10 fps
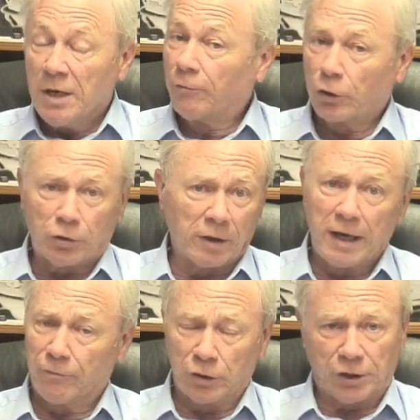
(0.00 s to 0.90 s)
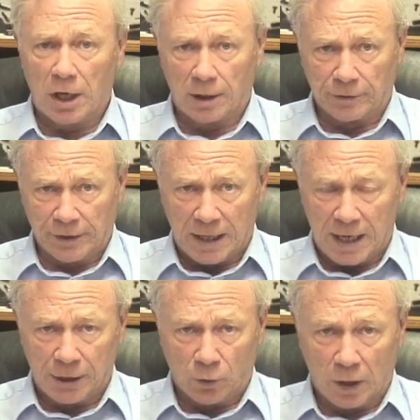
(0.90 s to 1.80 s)
virtually every scholar that
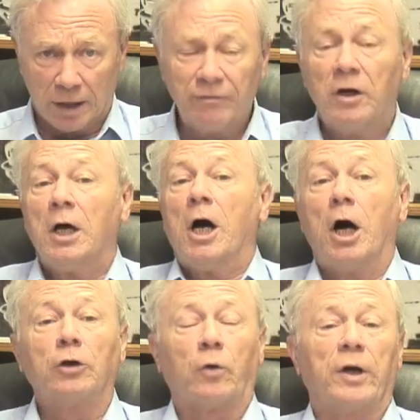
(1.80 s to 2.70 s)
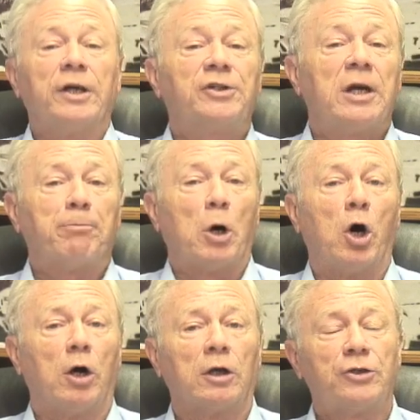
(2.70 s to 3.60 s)
I know of agrees that
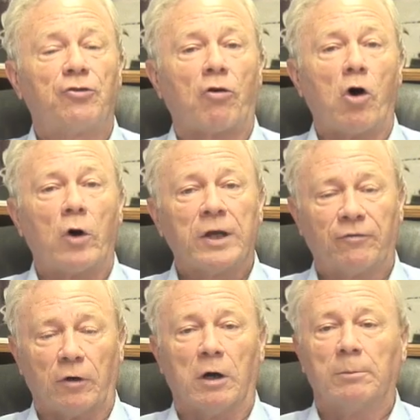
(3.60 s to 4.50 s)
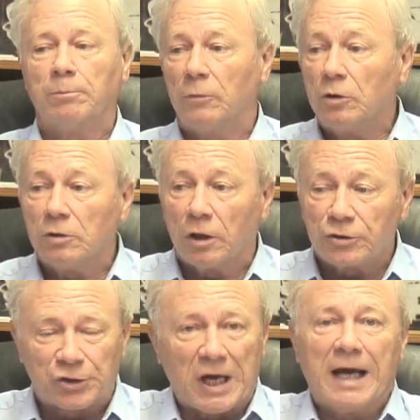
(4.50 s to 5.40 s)
Paul is drawing from,
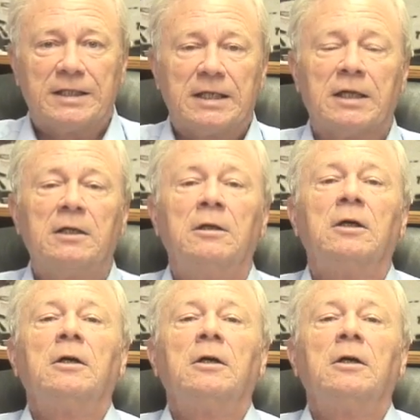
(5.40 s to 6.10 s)
citing,